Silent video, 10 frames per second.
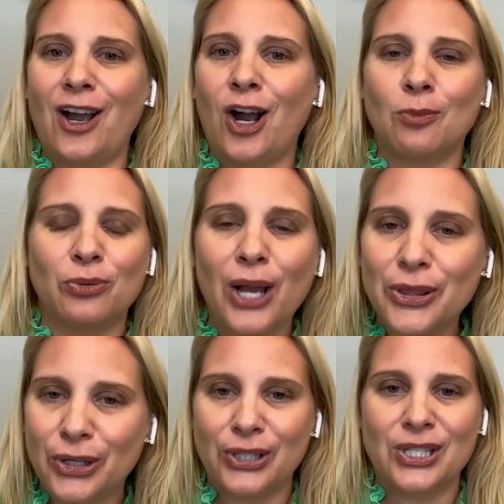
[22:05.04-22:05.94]
are
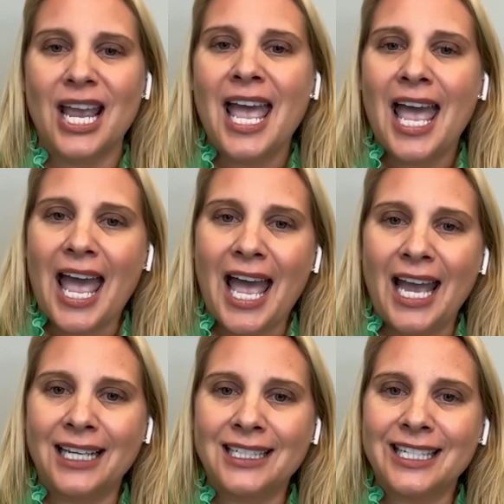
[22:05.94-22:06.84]
brothers,
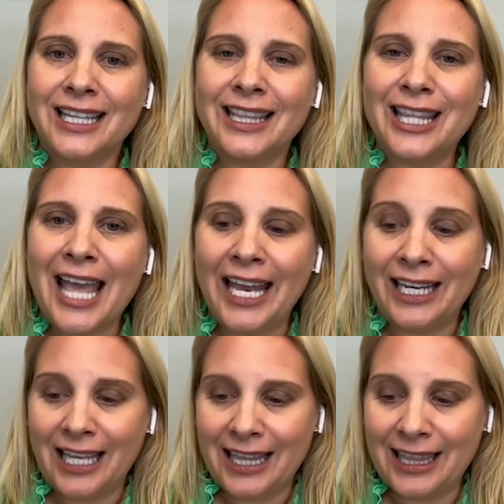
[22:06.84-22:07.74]
and
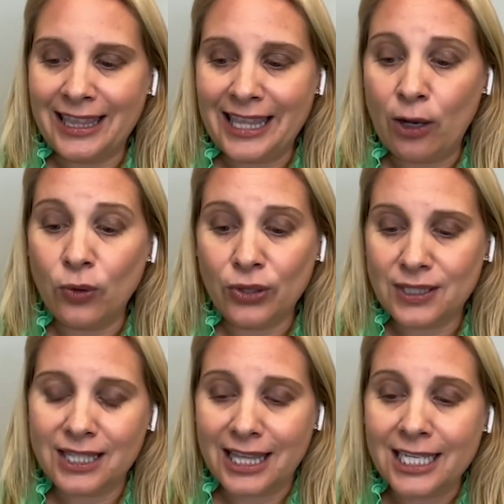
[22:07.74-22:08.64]
then
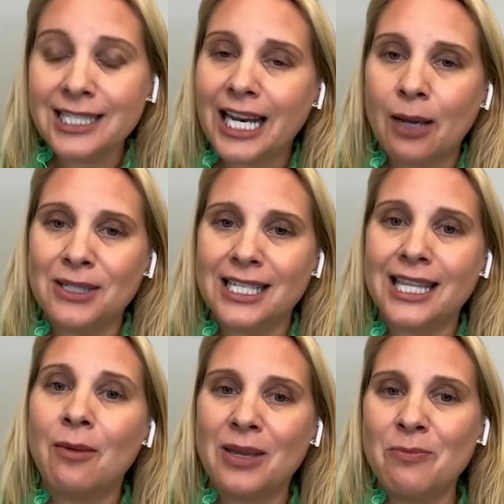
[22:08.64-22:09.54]
the things that happen to
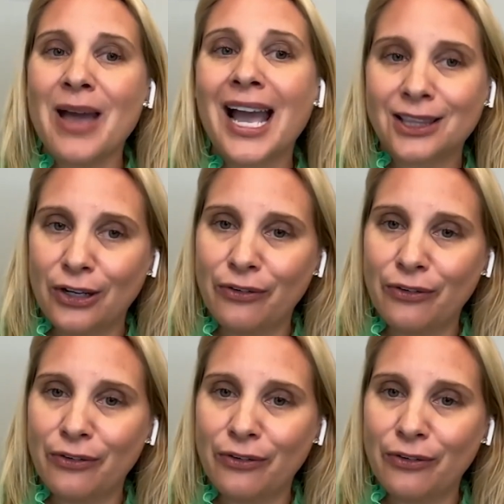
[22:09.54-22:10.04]
them impact their